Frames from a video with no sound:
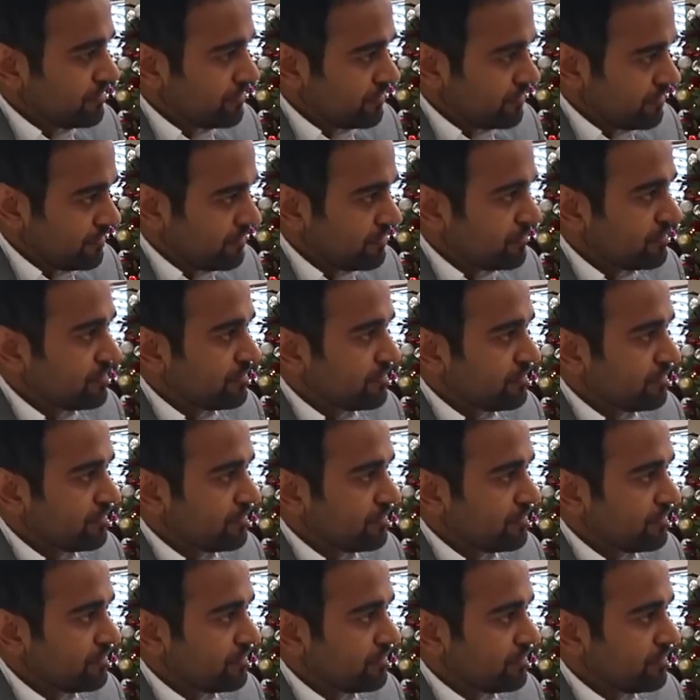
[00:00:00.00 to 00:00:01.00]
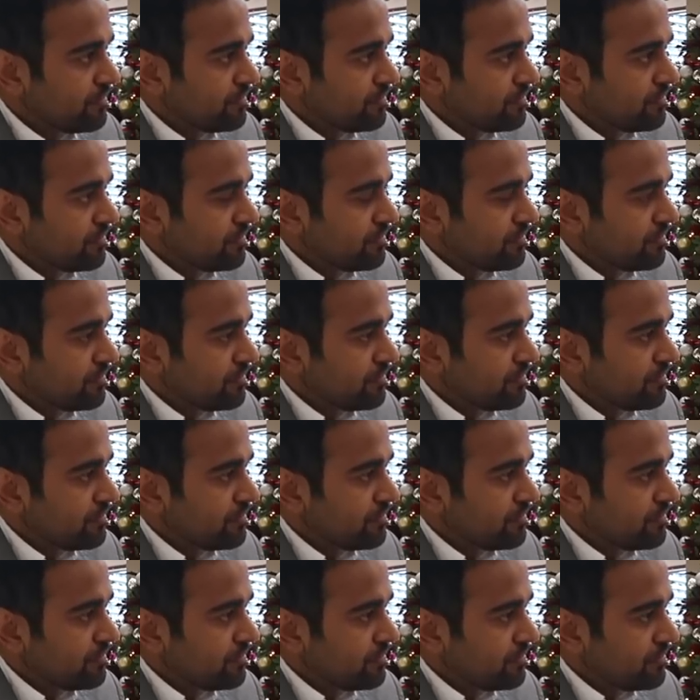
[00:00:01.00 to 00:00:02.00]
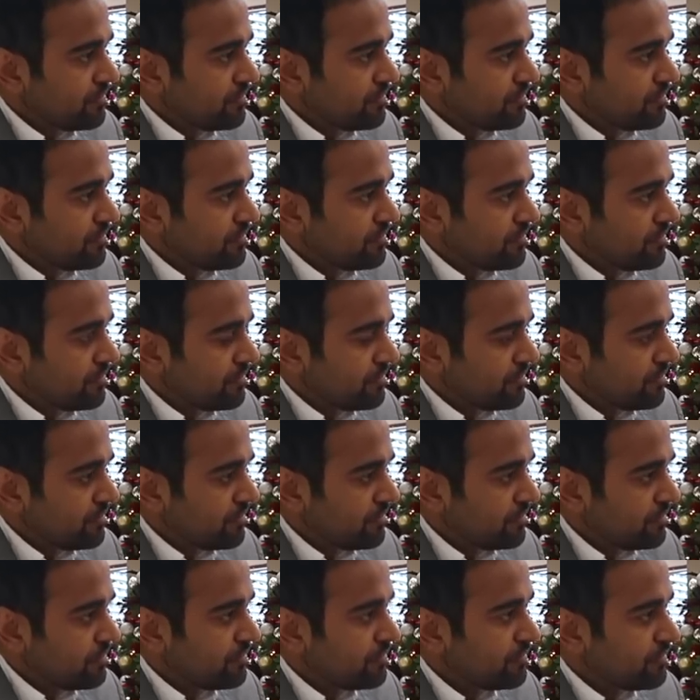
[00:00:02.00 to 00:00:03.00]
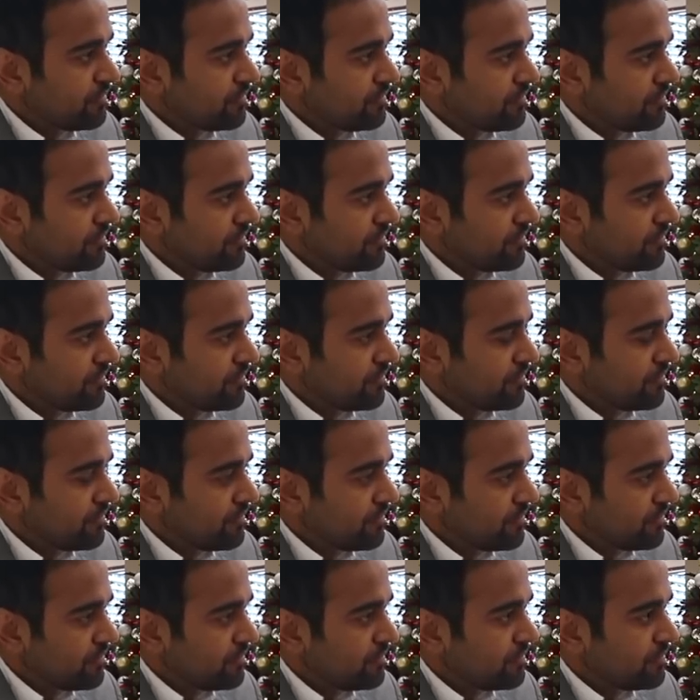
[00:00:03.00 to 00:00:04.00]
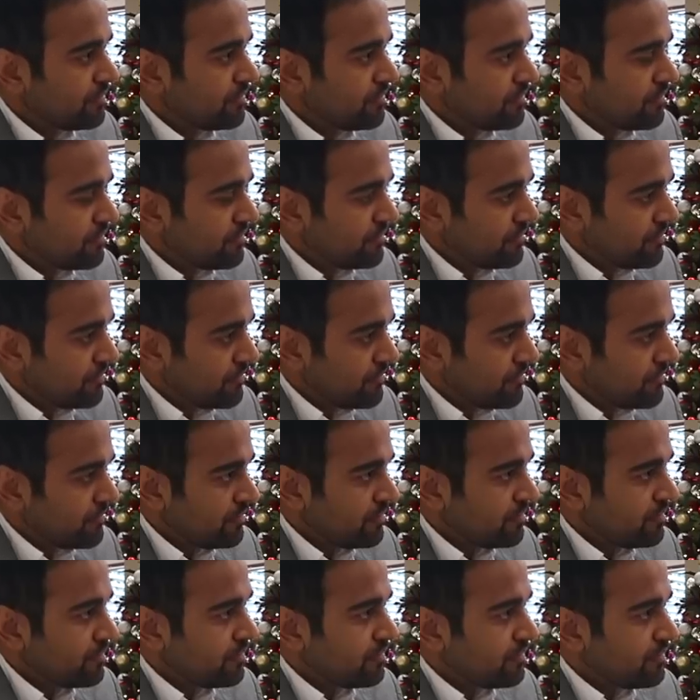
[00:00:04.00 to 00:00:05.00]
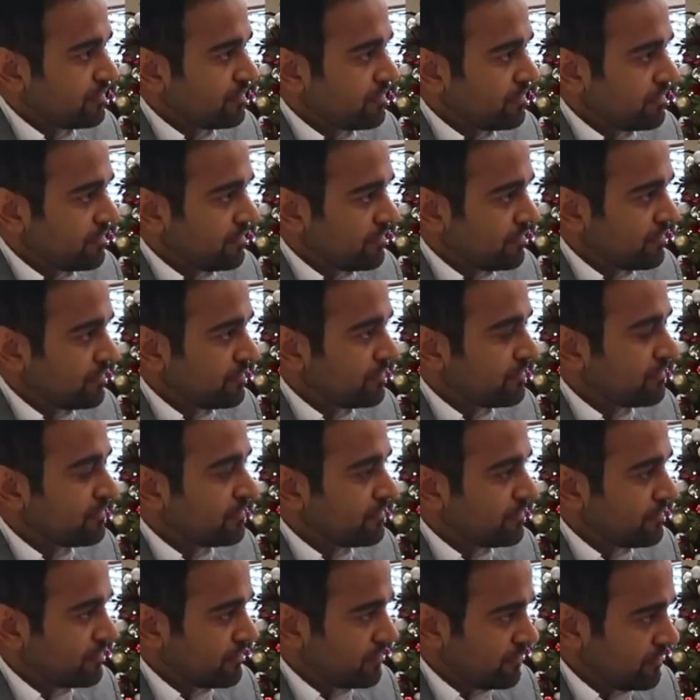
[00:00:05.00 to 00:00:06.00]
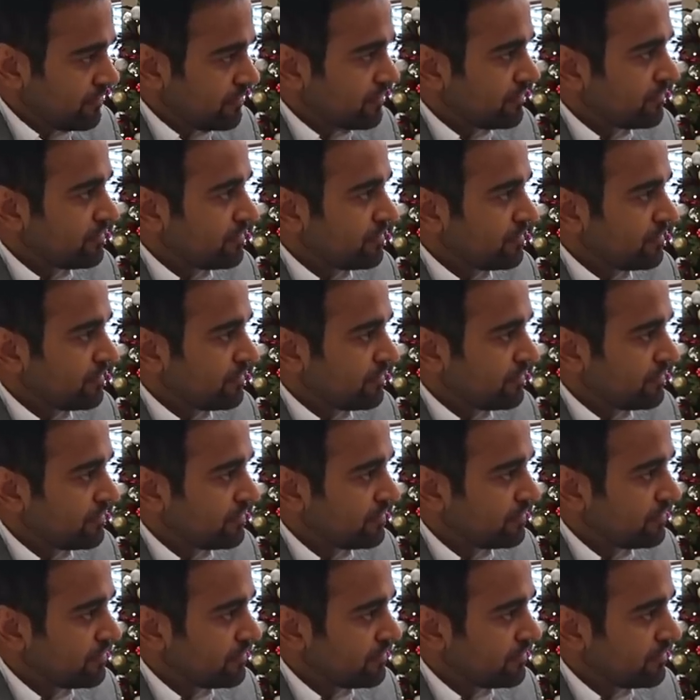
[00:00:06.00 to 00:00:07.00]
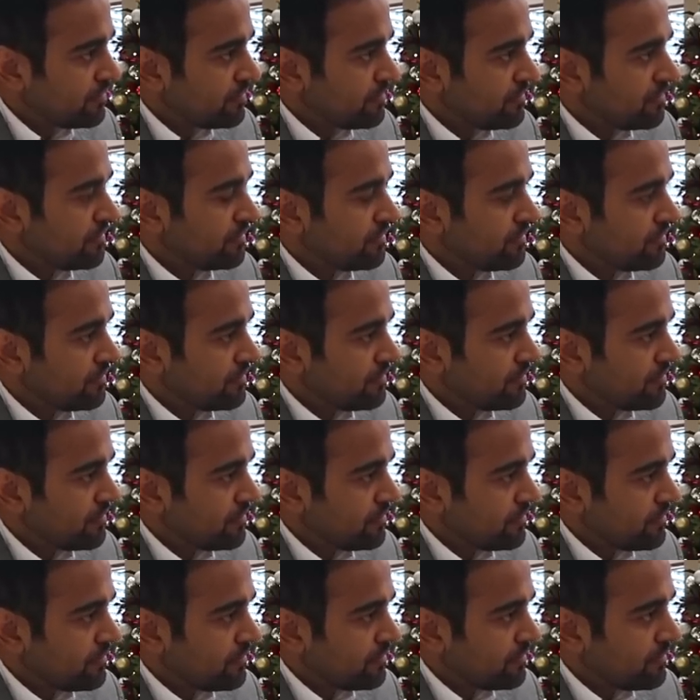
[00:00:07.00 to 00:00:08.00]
(silent)